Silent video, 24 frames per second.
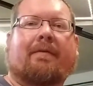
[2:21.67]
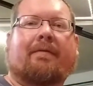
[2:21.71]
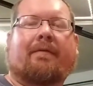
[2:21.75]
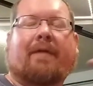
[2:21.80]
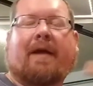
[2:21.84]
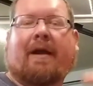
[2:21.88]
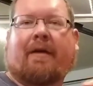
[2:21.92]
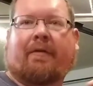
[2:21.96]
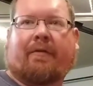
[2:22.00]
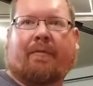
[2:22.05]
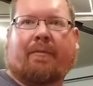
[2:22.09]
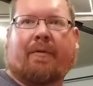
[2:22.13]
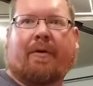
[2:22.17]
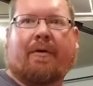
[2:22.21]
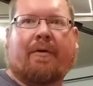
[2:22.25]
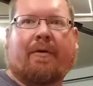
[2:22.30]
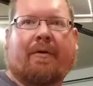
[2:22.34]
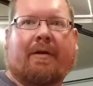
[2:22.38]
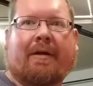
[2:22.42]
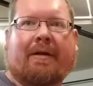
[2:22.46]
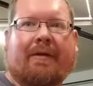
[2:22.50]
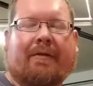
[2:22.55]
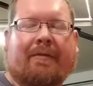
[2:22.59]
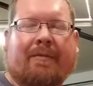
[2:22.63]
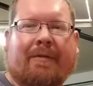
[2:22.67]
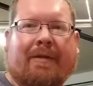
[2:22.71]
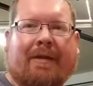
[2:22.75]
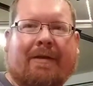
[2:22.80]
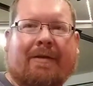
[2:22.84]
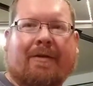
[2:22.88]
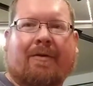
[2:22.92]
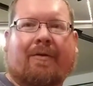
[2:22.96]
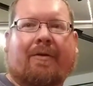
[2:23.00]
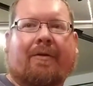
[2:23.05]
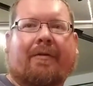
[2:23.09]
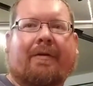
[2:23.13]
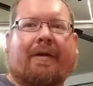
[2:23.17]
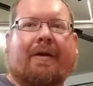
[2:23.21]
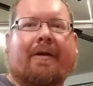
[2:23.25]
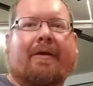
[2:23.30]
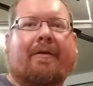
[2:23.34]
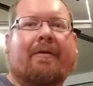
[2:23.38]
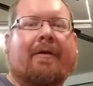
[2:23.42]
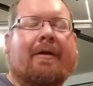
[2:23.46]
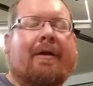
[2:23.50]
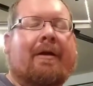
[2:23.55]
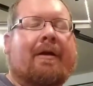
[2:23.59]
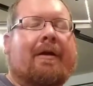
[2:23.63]
fast road, I guess what they called it
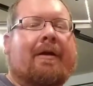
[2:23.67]
there,